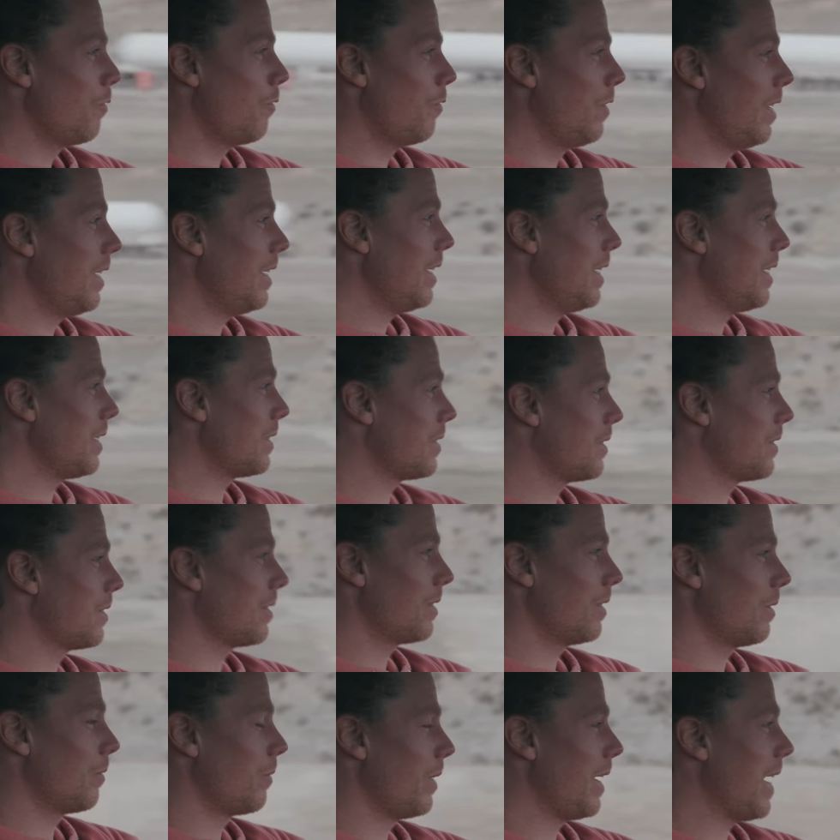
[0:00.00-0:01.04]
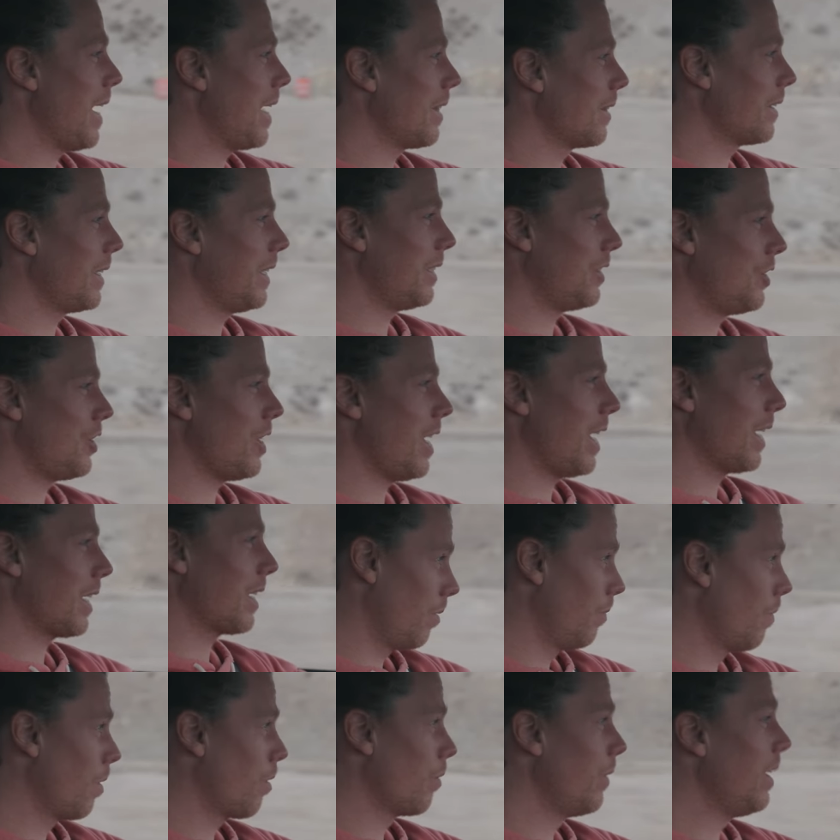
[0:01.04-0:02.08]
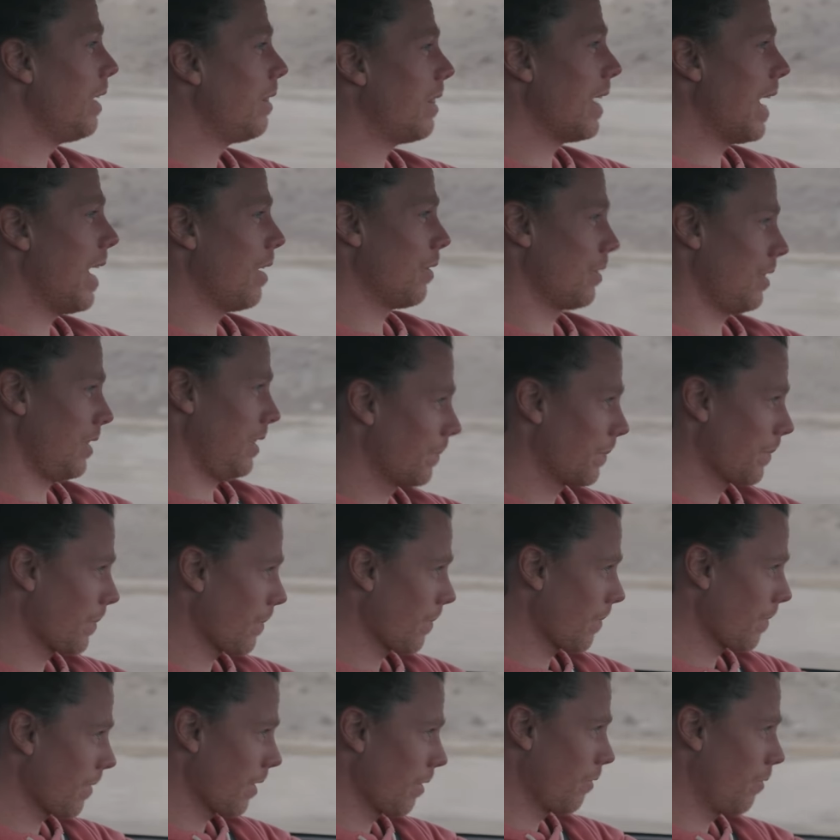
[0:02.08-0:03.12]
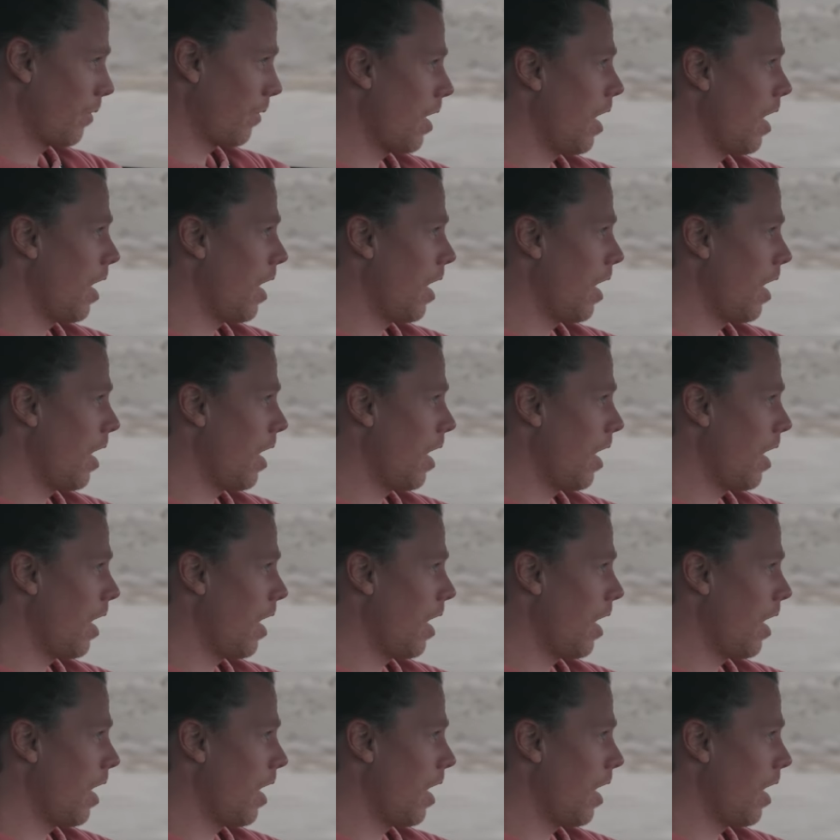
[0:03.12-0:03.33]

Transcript: Fitness reality check, 3,000 for